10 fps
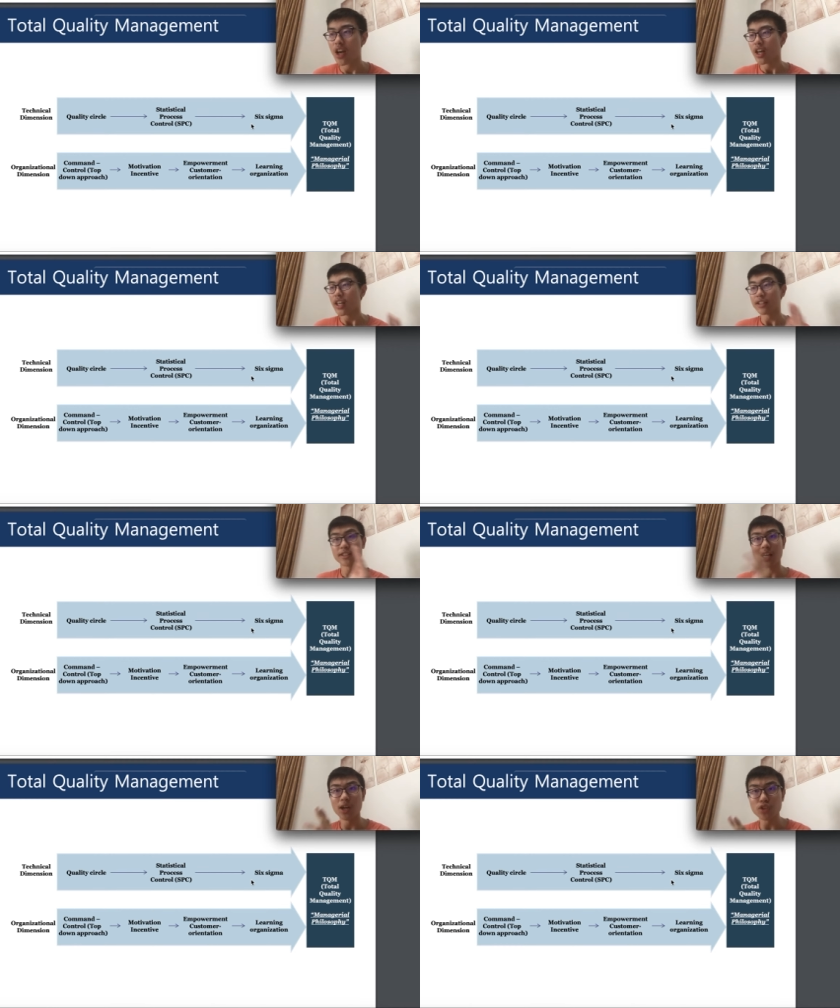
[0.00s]
in
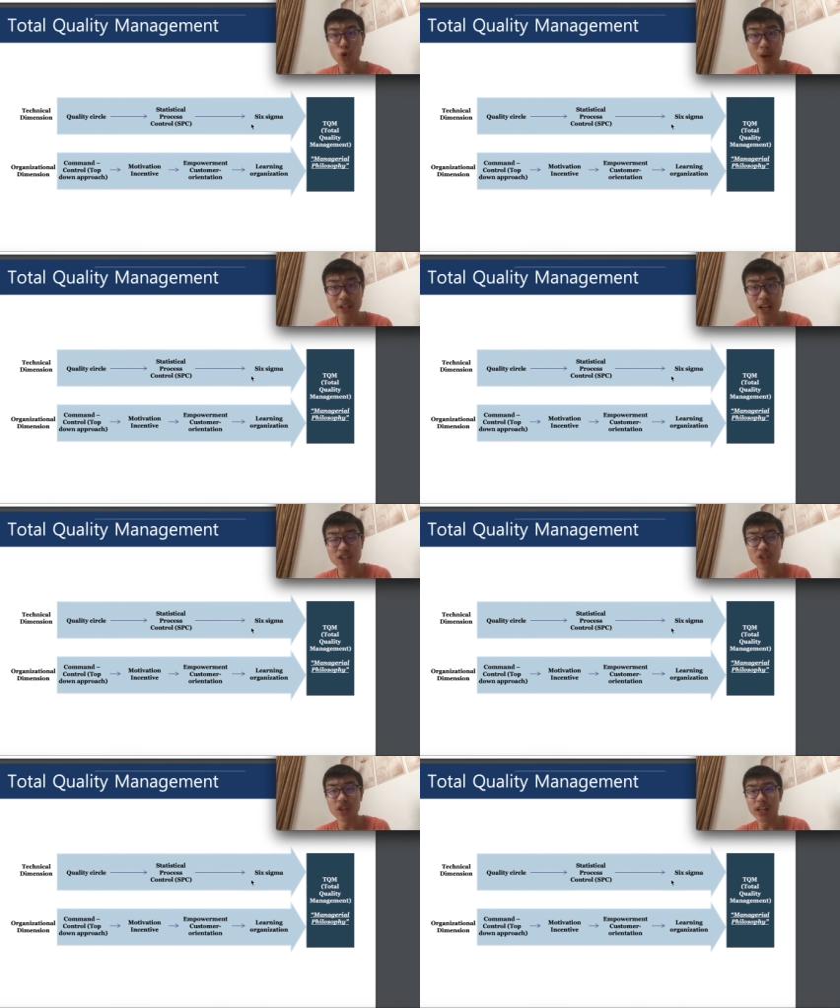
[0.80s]
sales
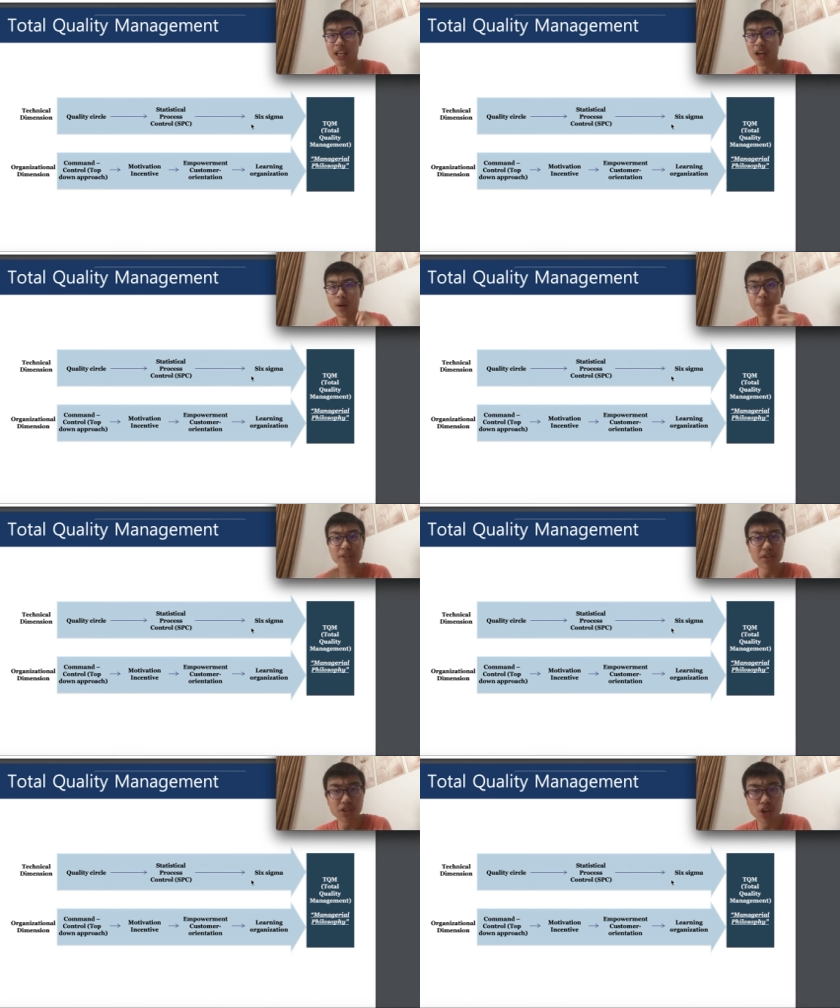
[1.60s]
orientation, in uh,
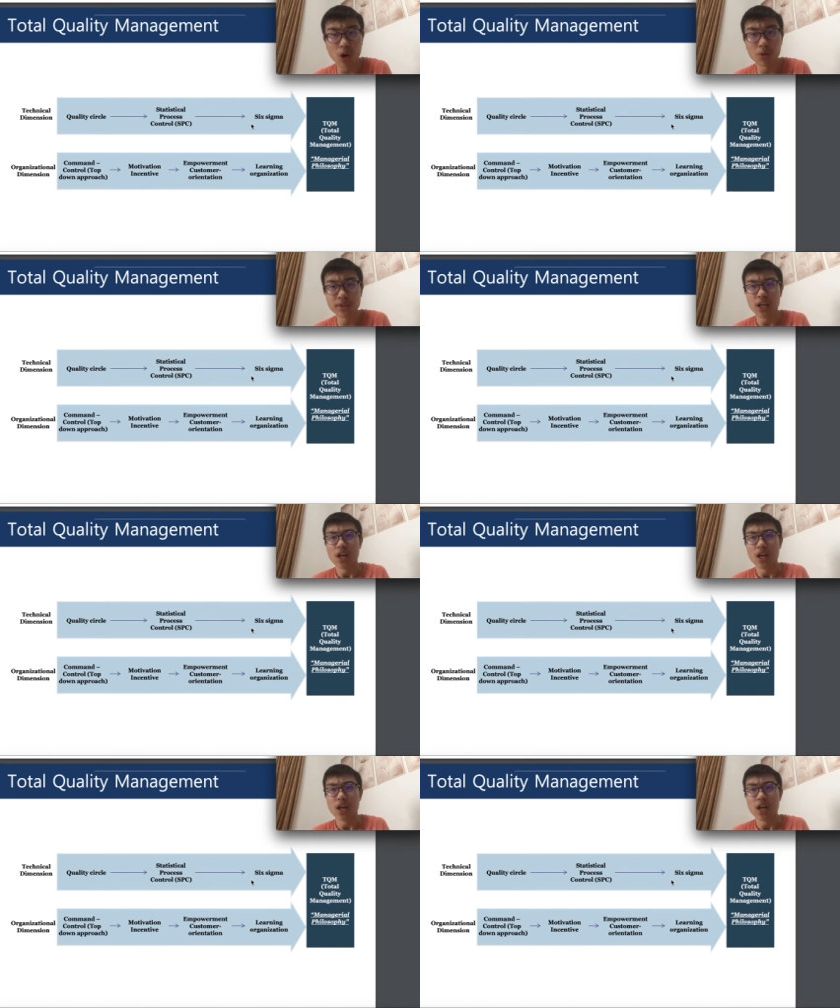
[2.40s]
business goals,